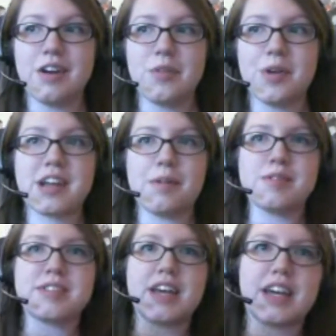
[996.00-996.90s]
One time I
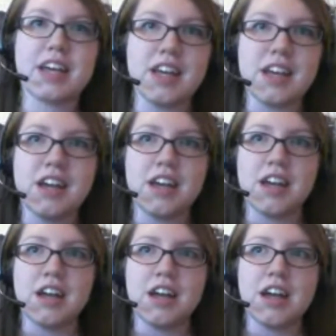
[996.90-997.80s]
was like,
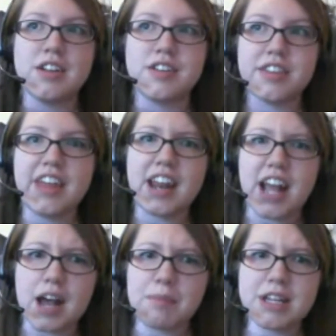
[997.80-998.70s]
did that
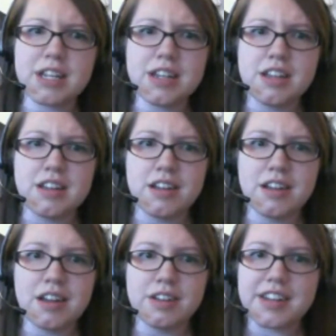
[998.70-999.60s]
happen?
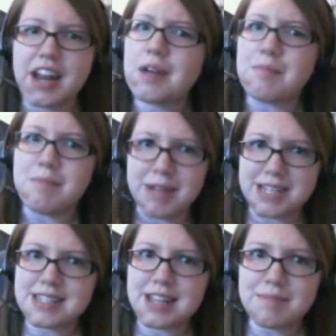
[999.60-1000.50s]
Did I
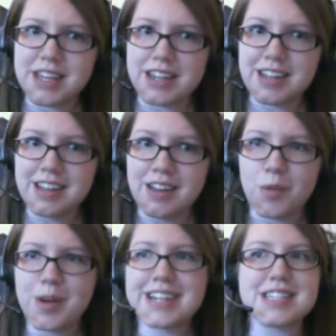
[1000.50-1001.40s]
miss something?
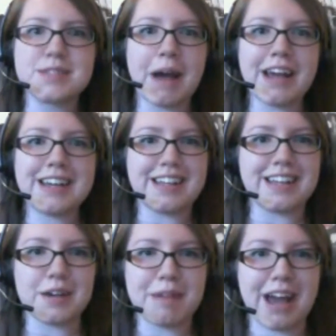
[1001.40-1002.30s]
When did Spike
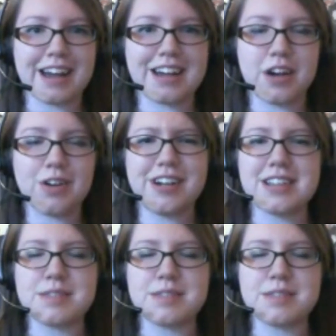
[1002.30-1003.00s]
get back? Or not